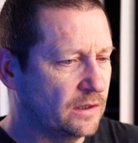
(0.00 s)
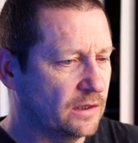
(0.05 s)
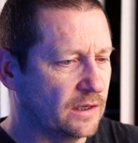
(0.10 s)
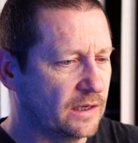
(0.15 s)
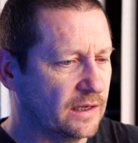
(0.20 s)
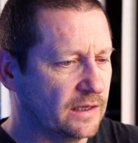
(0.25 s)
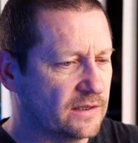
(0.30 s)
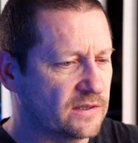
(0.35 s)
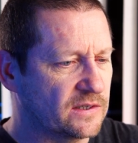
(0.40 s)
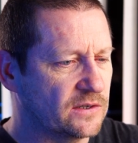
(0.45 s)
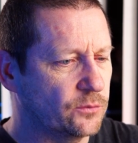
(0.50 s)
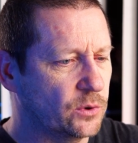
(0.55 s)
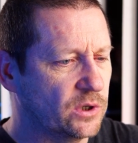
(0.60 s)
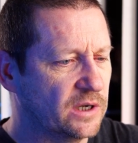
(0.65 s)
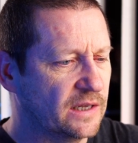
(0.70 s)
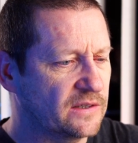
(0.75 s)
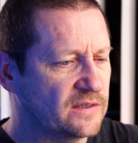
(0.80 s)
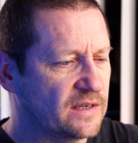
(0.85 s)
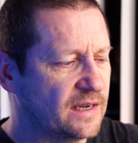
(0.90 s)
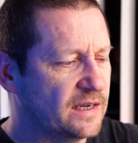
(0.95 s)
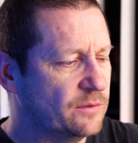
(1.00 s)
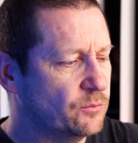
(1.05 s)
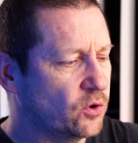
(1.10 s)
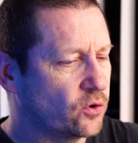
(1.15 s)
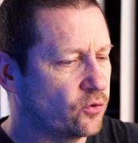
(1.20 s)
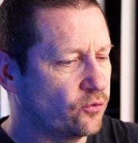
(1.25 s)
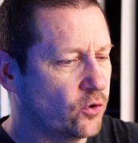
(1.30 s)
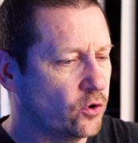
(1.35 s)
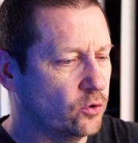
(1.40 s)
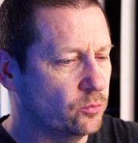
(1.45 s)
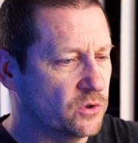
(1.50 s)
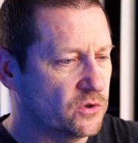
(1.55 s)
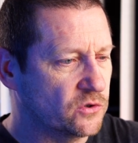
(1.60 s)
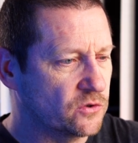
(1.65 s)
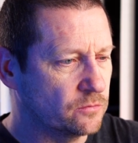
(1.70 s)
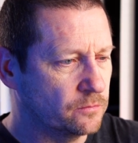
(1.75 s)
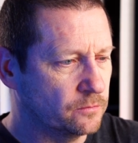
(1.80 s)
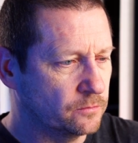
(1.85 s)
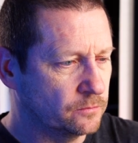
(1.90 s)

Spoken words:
Let's see if we can get any more aromas.